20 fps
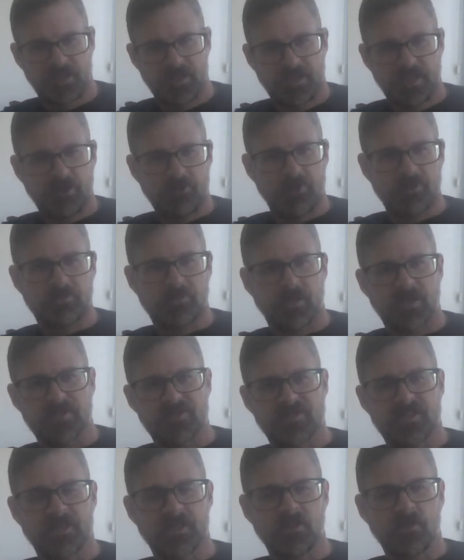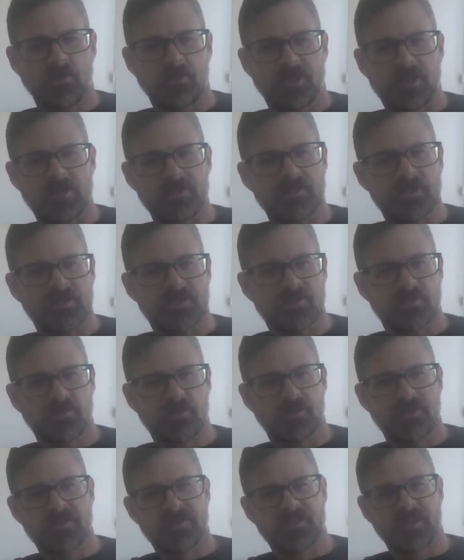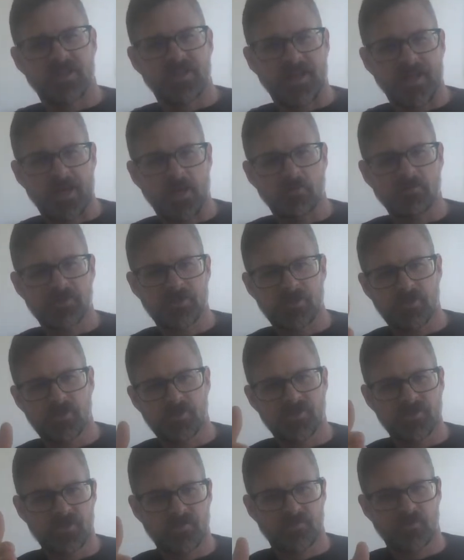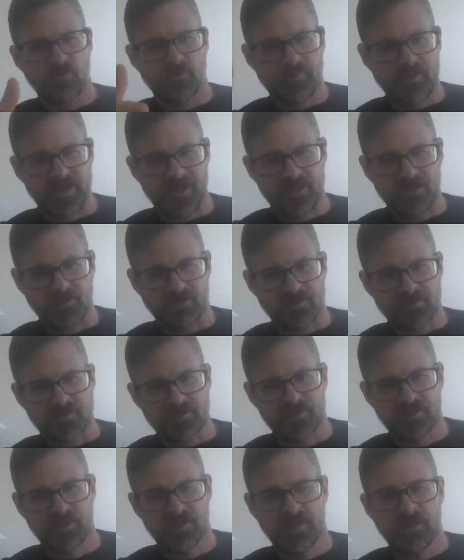Now in direct signal locations, truly understand how to use it through panels.